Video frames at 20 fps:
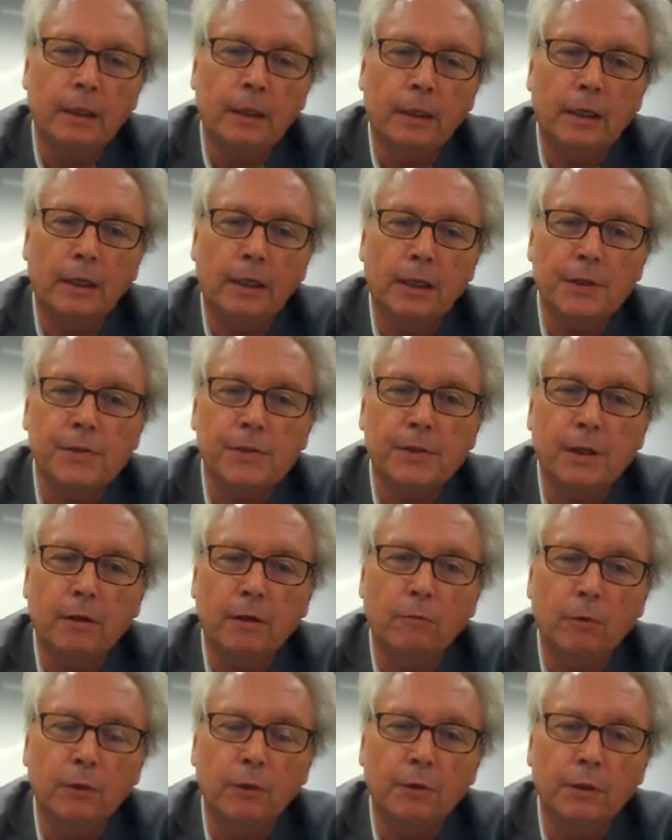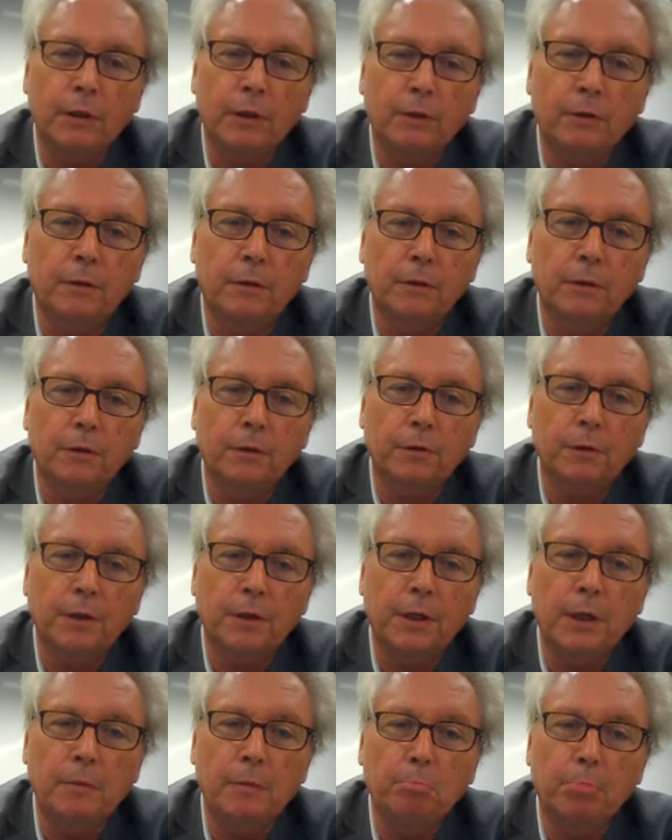And I still wanted to
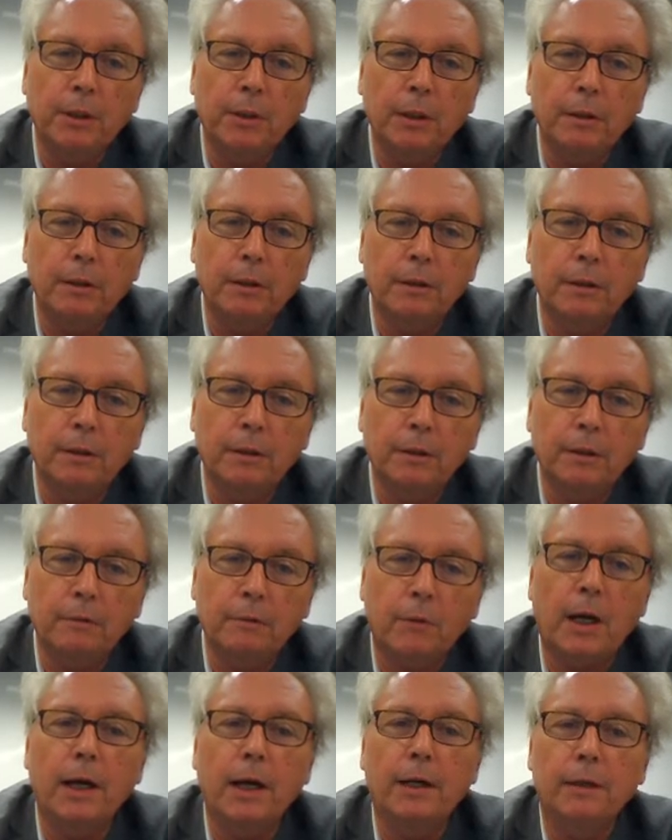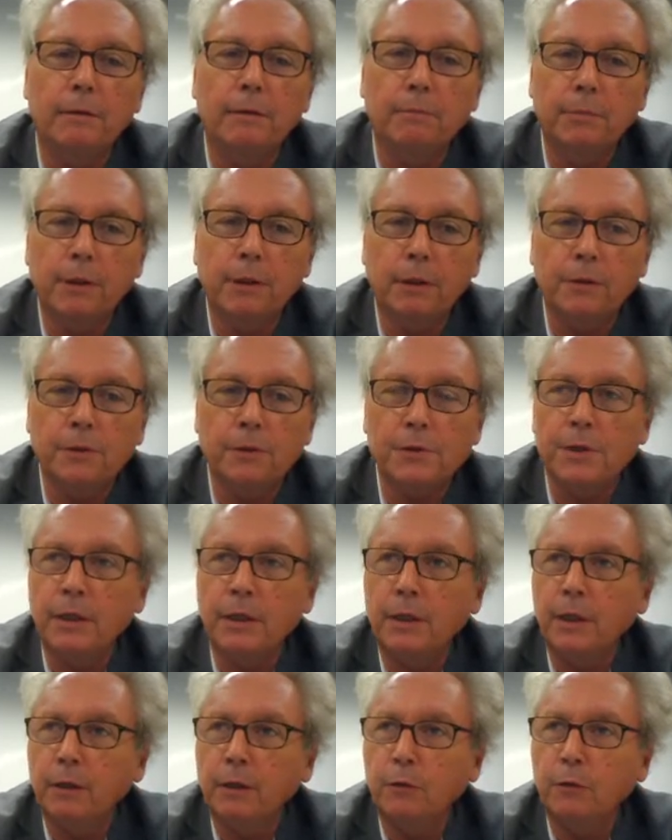keep it. Why? Because
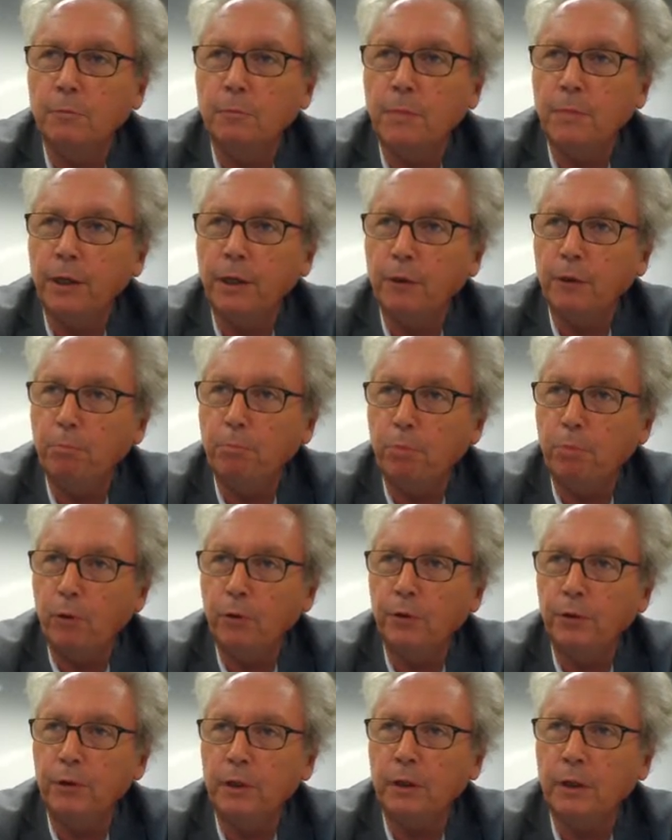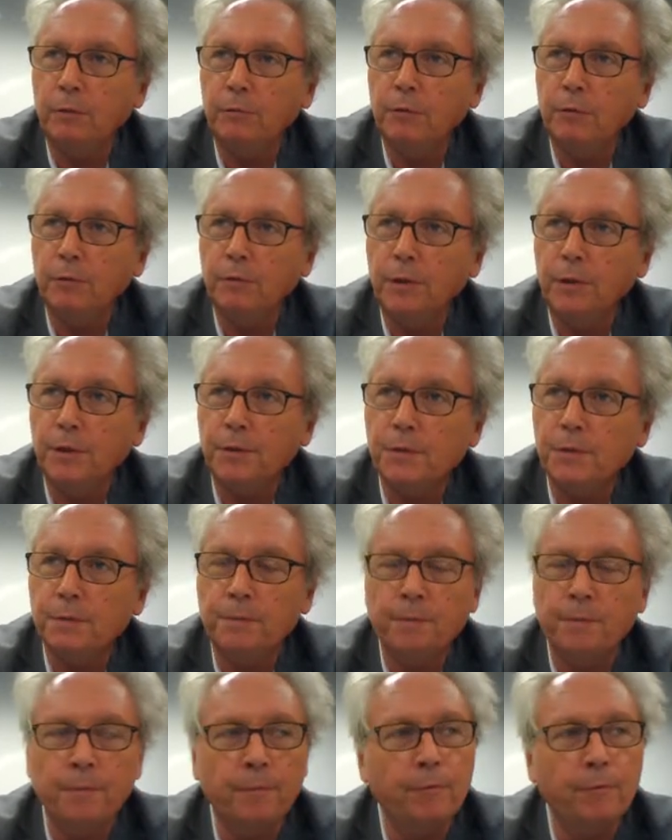then I could make a point out of this.
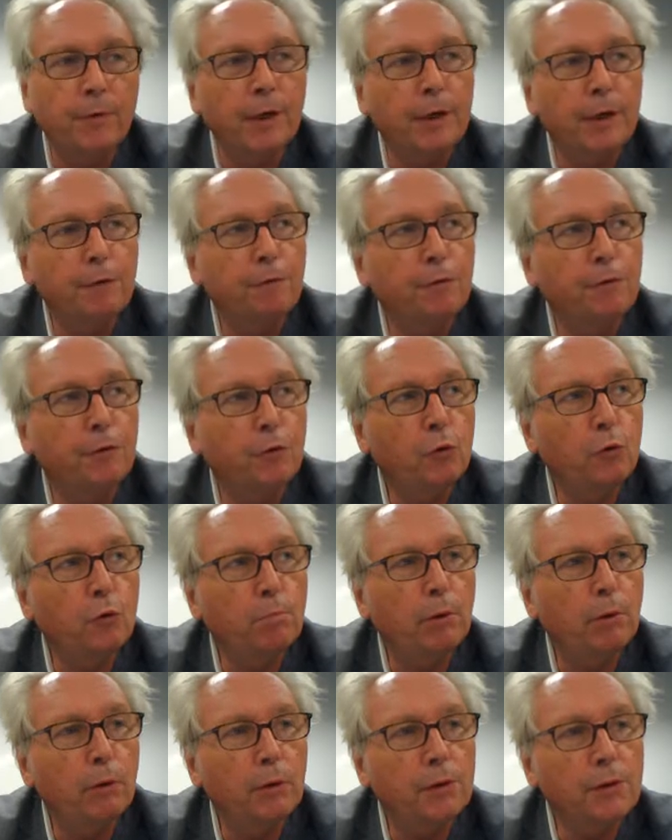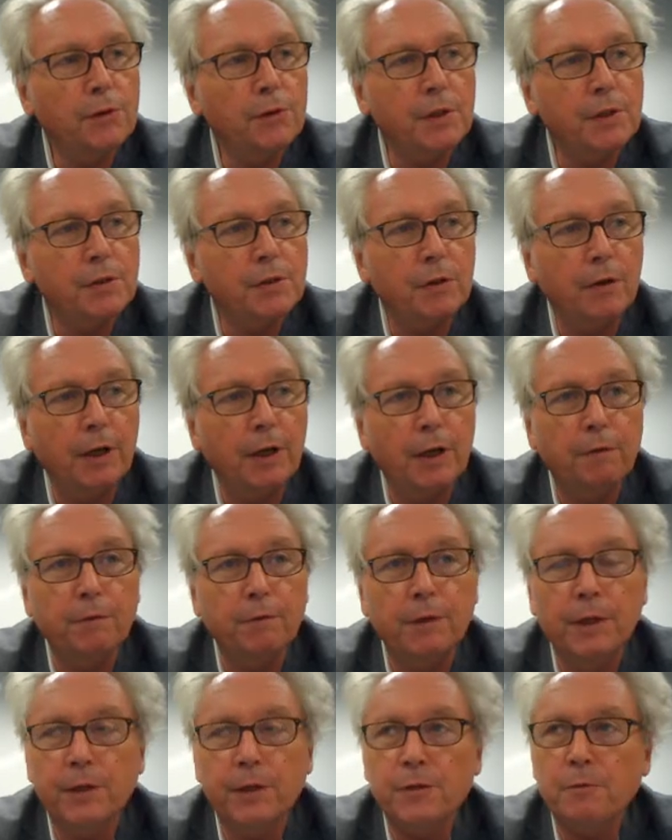Very few policies are
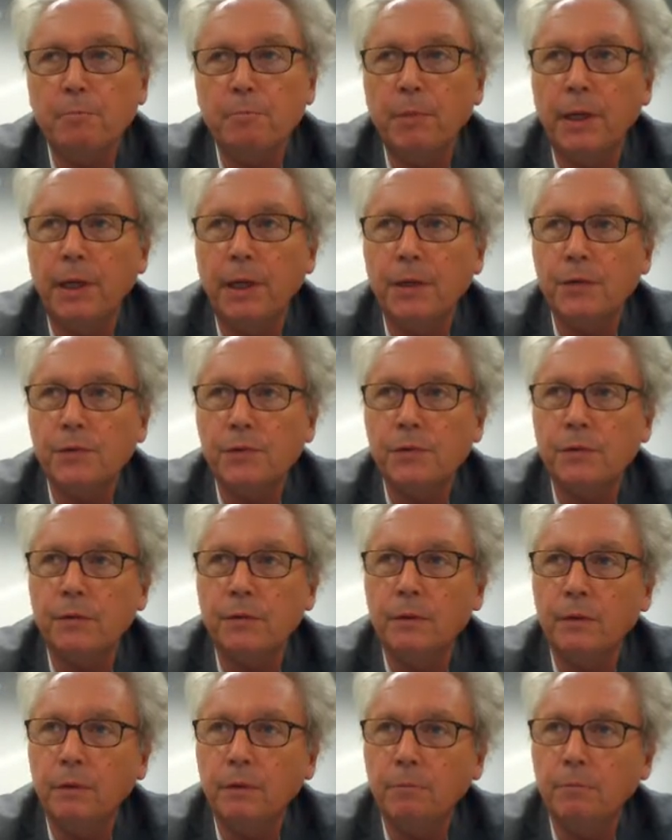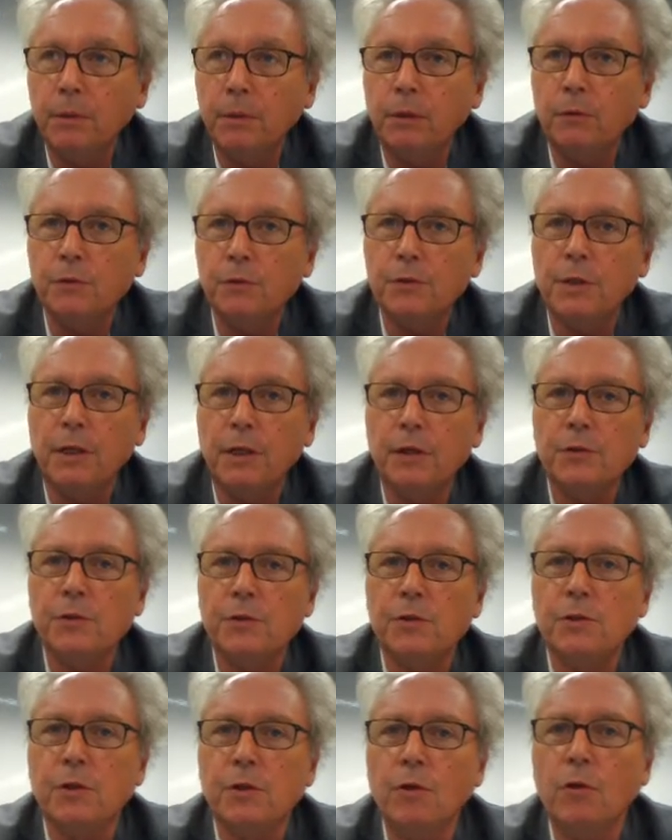evidence-based because there are
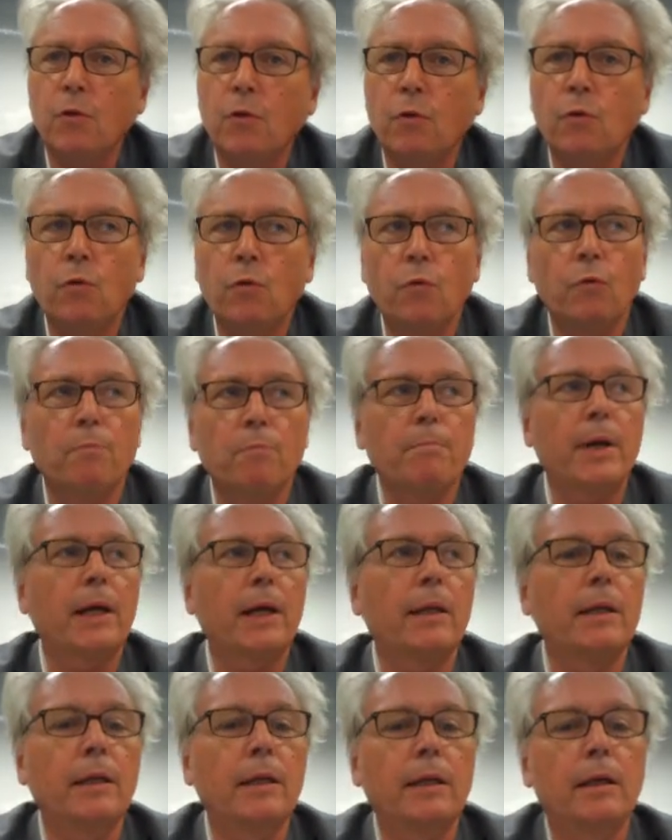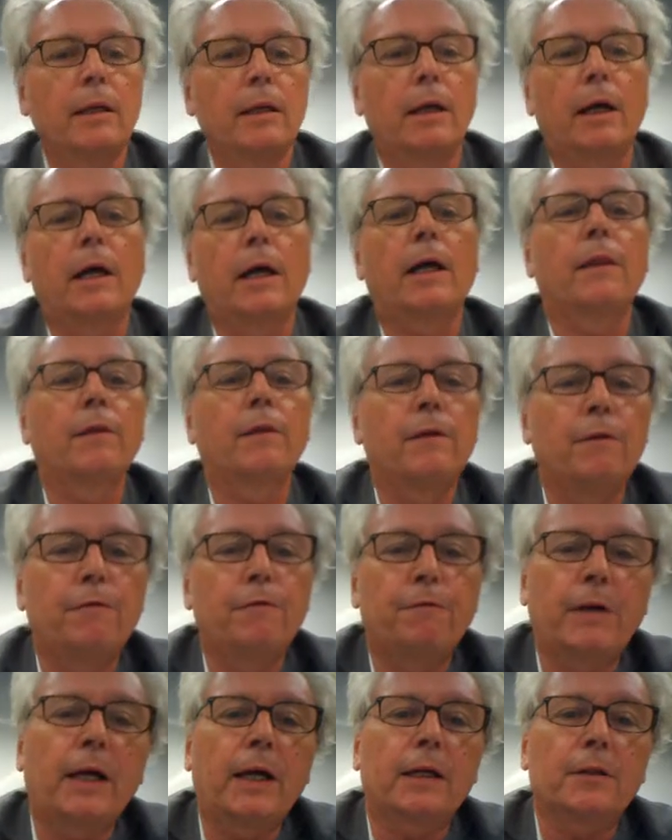so many other
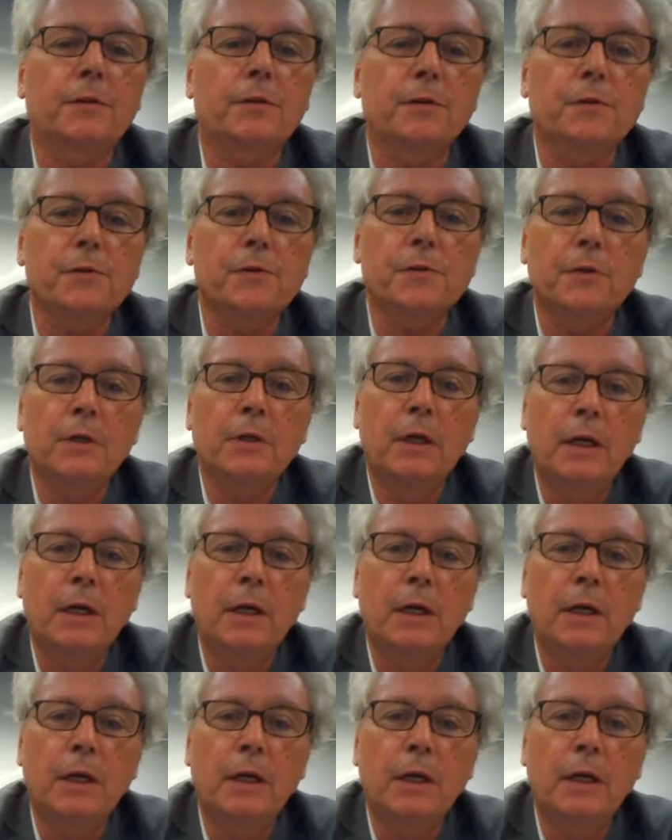factors.